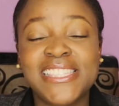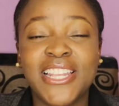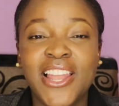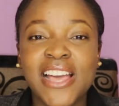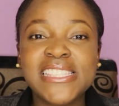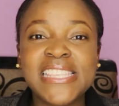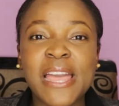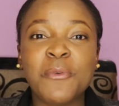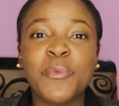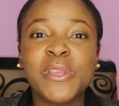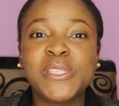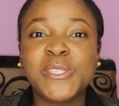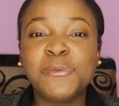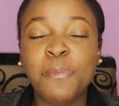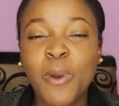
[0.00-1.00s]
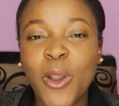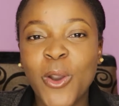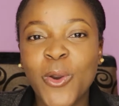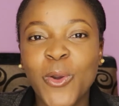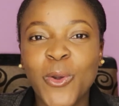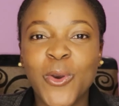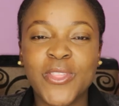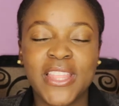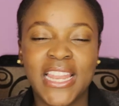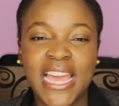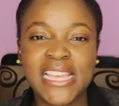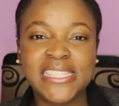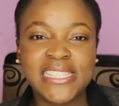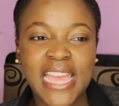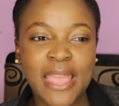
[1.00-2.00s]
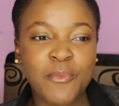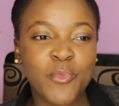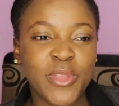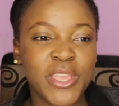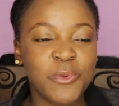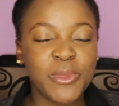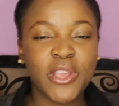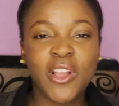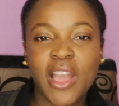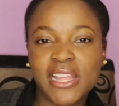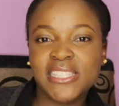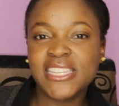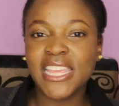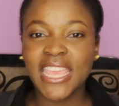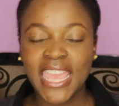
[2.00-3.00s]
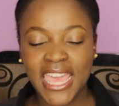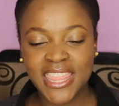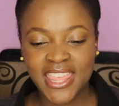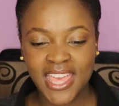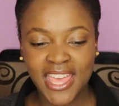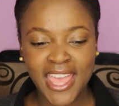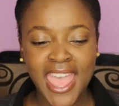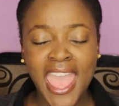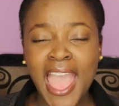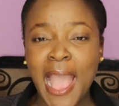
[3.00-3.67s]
The last time we spoke or the last time we, we got together,